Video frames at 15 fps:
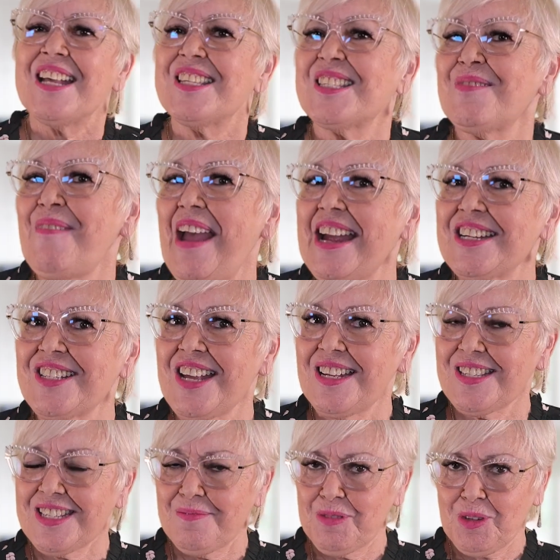Smash
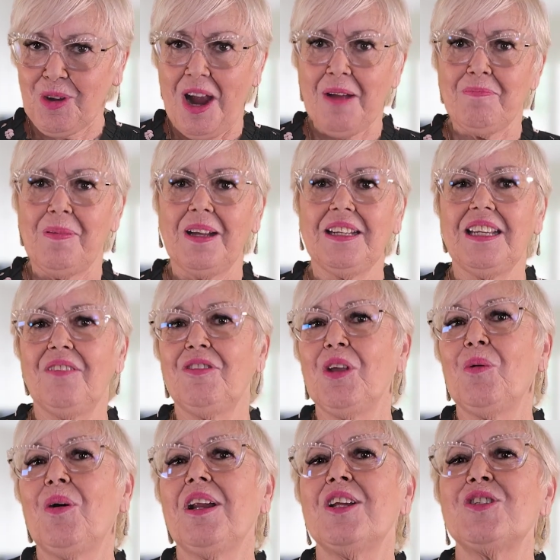that subscribe button if
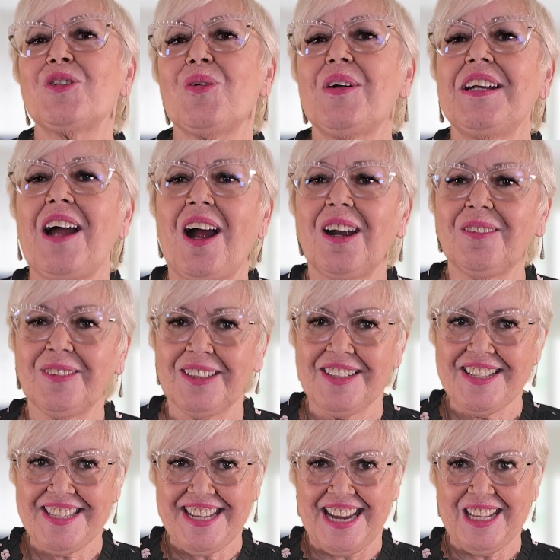you want to join our
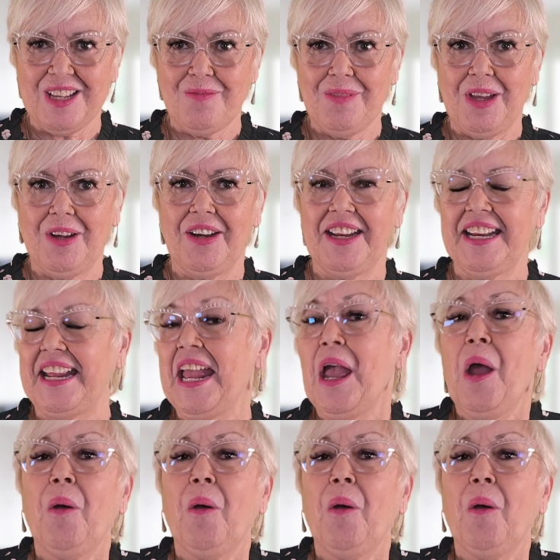real estate community.